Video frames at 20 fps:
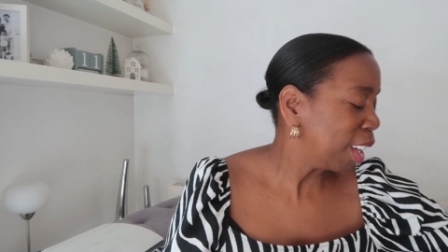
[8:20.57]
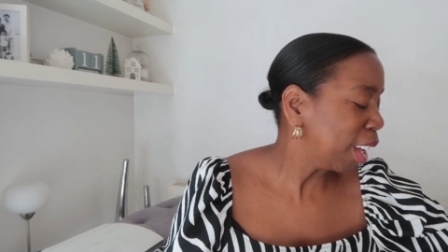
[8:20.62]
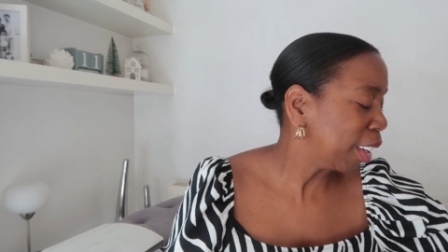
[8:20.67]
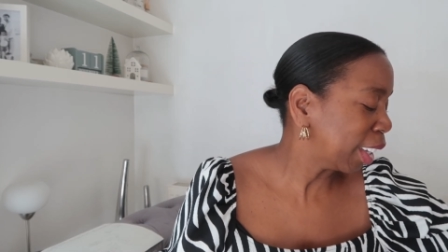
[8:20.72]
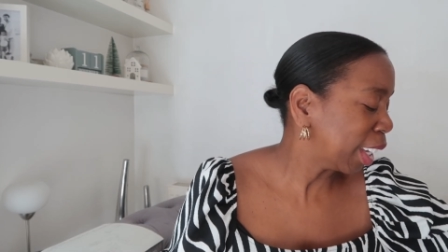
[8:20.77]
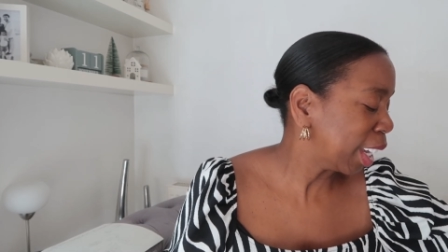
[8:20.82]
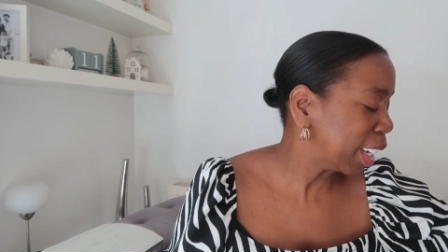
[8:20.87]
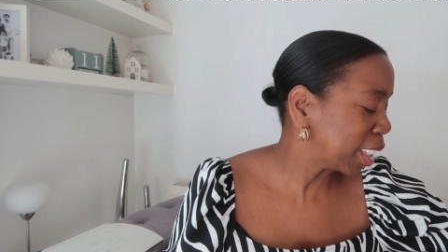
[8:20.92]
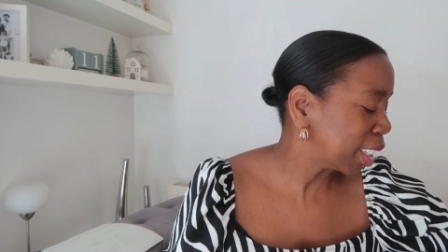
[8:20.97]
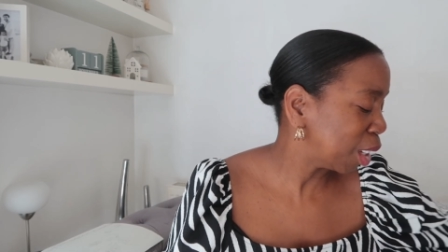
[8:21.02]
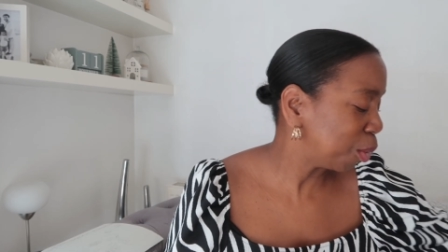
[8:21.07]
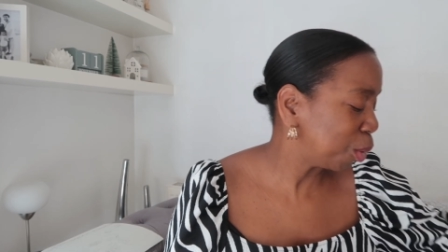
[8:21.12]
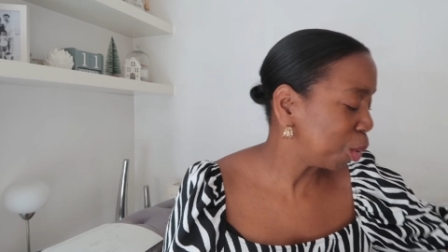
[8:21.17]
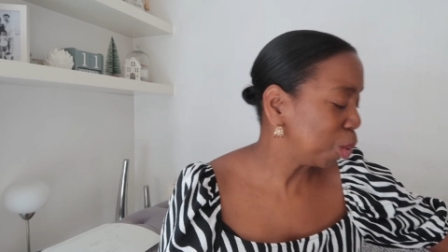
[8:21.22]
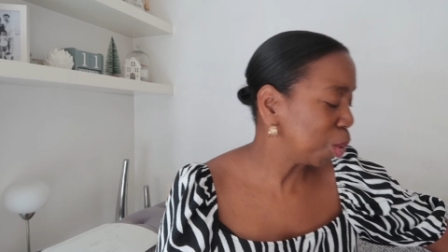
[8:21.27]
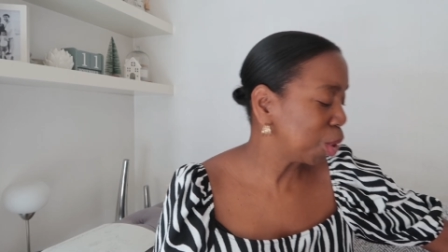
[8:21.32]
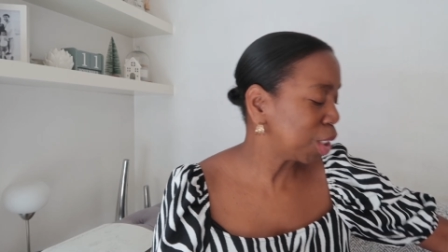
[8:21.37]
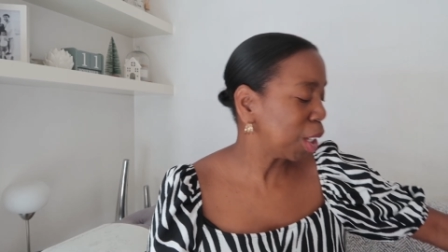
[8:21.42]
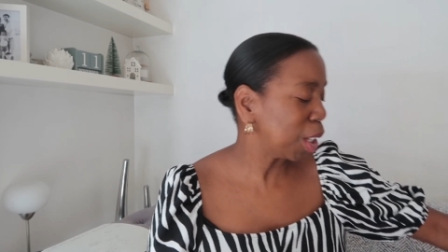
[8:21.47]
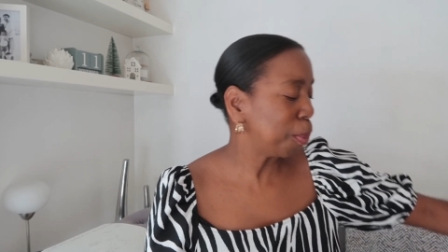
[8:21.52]
Okay so I've
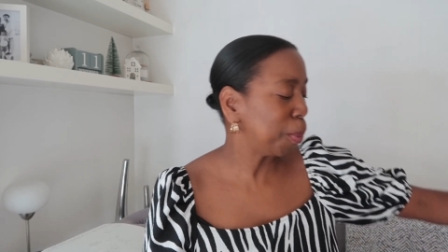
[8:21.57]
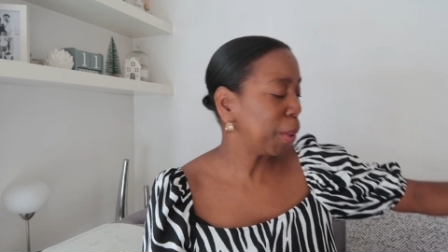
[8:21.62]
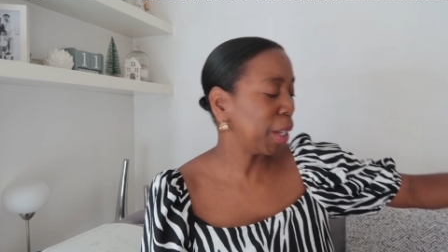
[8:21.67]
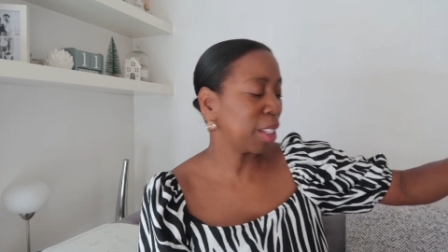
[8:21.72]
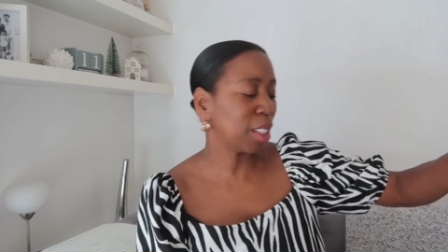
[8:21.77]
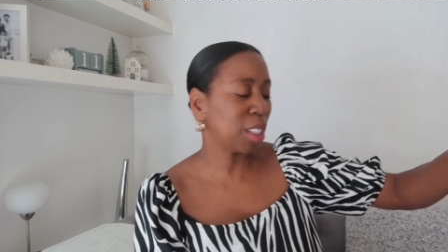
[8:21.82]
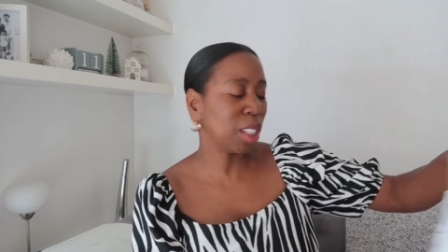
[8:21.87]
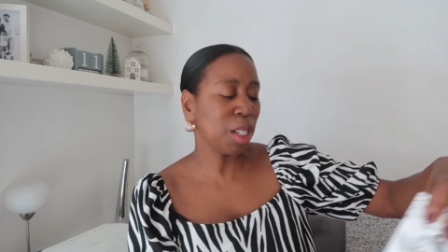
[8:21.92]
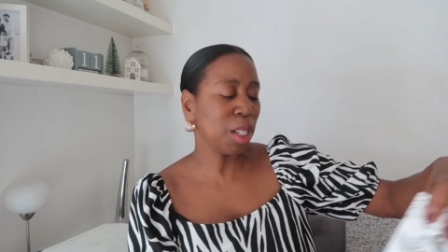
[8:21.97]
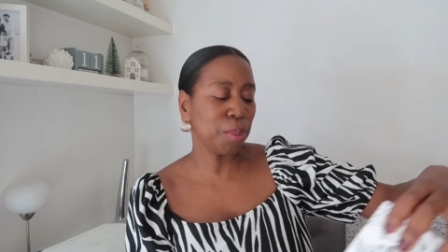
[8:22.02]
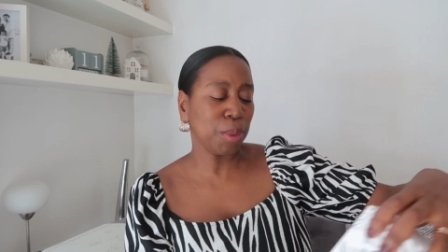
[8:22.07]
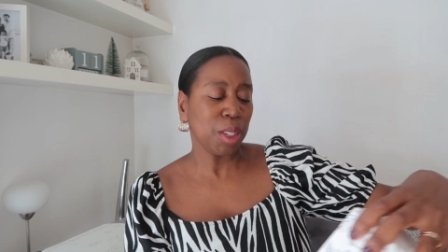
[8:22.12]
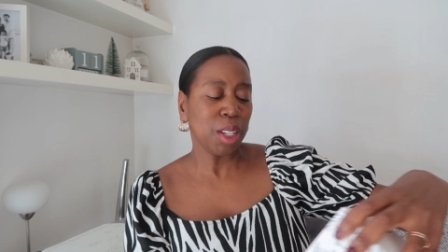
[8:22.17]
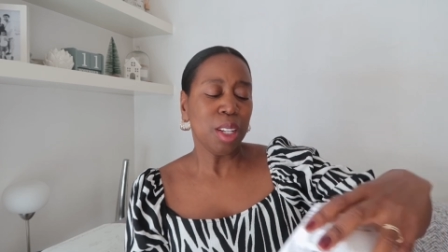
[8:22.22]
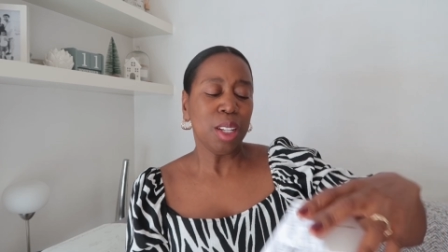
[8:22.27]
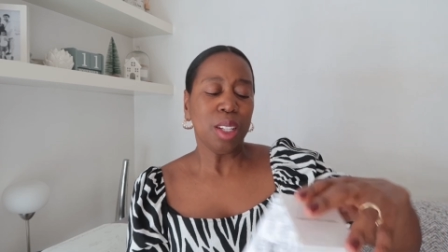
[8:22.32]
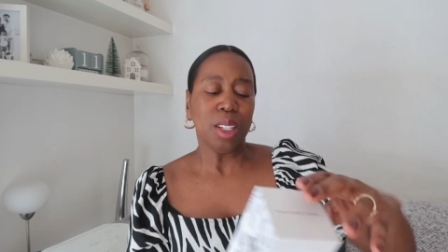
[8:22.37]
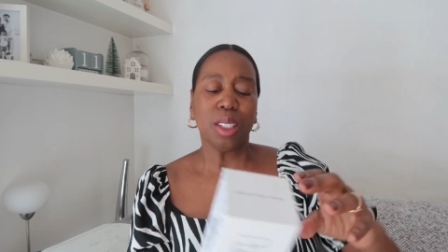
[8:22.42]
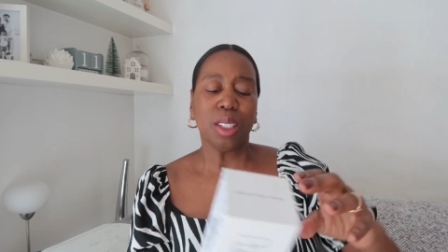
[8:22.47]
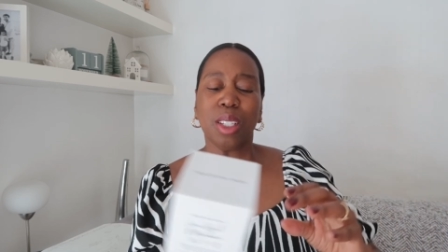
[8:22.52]
also picked up
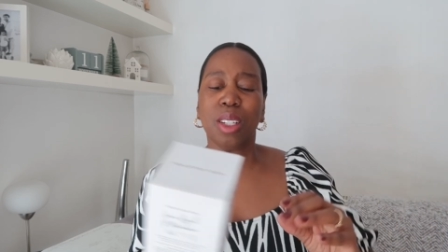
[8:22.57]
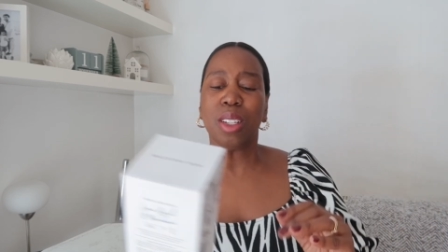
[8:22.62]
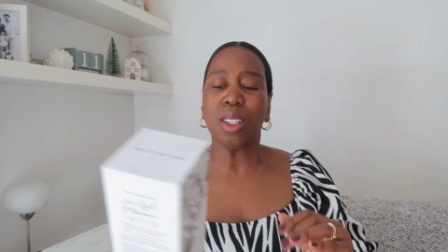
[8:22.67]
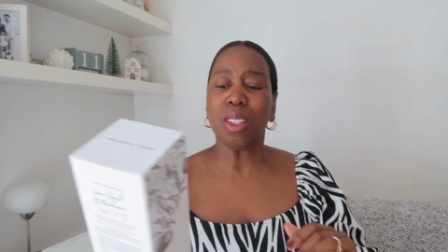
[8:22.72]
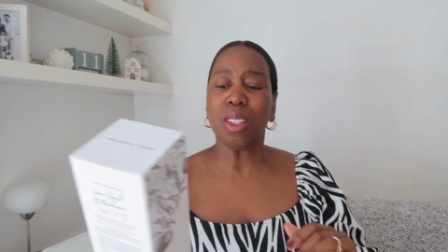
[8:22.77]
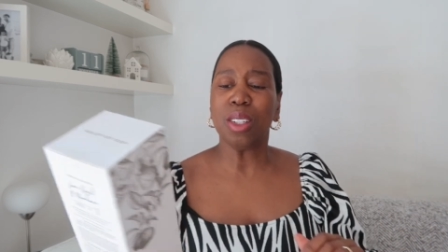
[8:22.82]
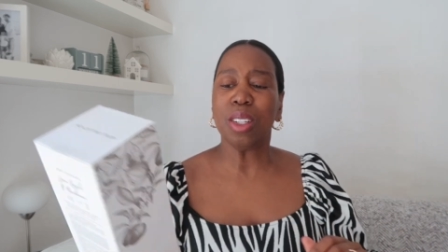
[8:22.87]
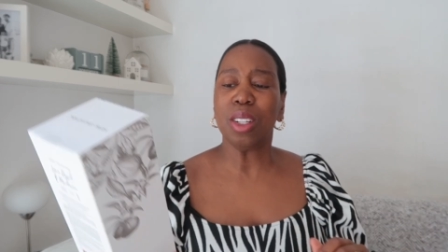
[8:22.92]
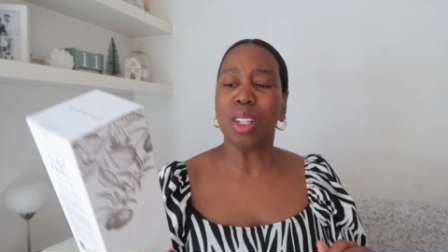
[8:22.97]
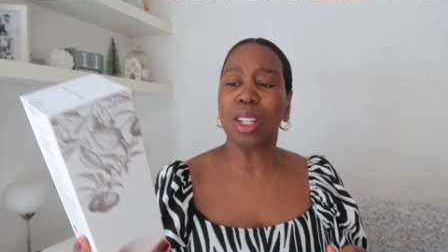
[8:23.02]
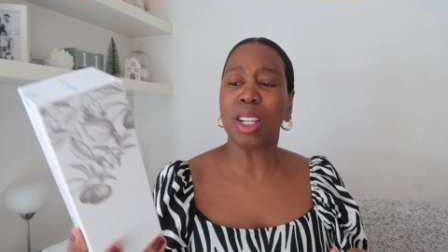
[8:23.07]
the